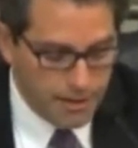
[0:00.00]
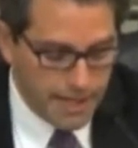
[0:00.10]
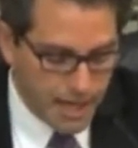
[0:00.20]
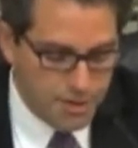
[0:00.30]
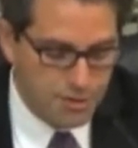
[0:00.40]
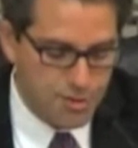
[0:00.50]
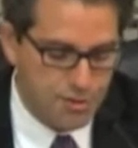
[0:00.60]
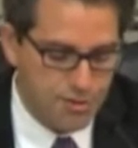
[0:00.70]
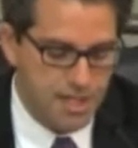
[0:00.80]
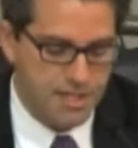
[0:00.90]
The council
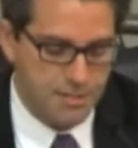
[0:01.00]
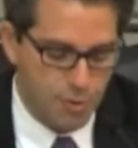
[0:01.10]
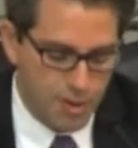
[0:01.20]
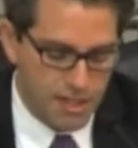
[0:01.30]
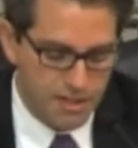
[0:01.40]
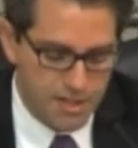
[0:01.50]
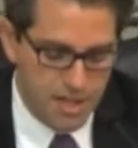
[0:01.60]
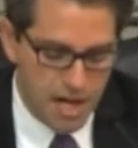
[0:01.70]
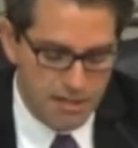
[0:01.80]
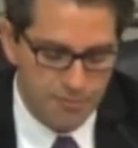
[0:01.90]
has heard testimony on
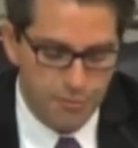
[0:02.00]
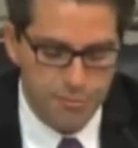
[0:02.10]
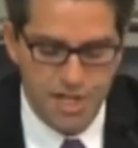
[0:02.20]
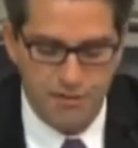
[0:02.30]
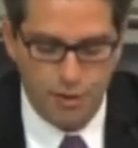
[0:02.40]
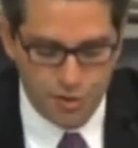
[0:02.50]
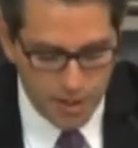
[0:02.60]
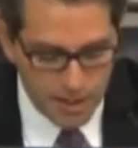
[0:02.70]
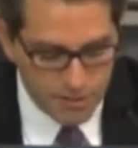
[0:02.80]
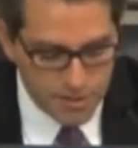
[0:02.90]
this item from Save Our
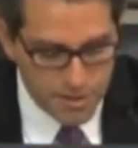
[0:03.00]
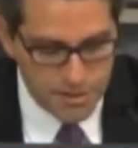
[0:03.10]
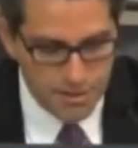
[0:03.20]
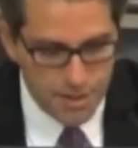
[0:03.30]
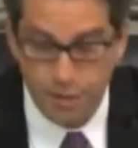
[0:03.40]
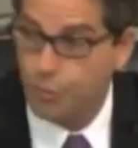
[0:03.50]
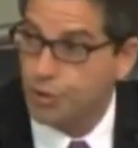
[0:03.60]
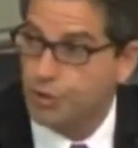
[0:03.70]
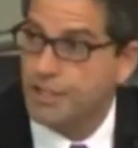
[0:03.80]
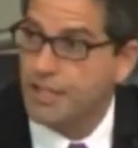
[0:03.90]
Trails and the
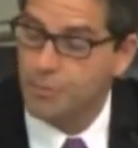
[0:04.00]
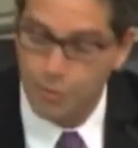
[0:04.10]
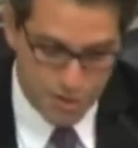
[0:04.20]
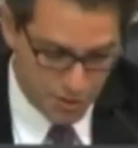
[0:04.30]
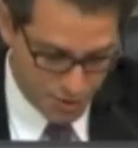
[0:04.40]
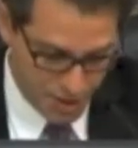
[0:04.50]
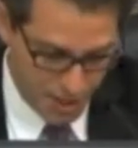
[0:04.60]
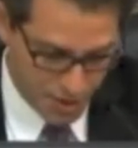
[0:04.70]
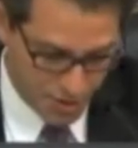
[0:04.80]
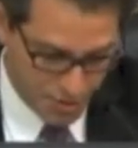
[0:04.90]
Willow Glen Neighborhood
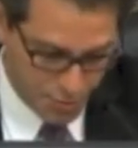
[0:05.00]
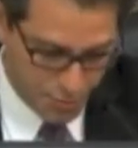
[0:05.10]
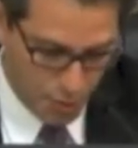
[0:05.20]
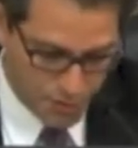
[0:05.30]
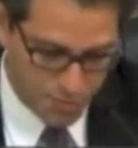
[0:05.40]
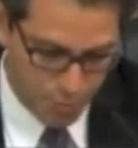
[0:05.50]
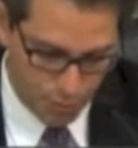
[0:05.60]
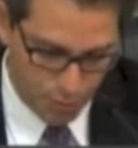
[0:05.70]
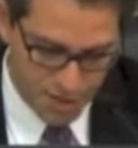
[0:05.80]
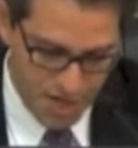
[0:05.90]
Association, who both
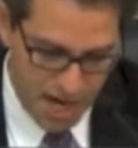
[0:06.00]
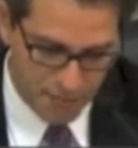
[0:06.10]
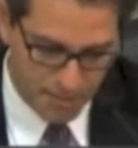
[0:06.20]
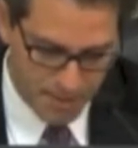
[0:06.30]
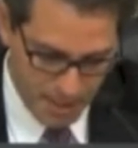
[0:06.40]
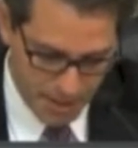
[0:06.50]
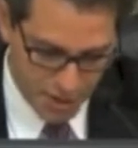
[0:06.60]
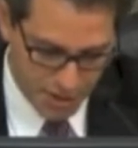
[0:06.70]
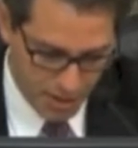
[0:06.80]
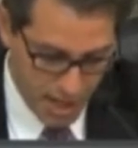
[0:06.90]
support the staff
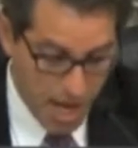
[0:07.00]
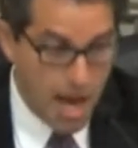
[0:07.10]
recommendation,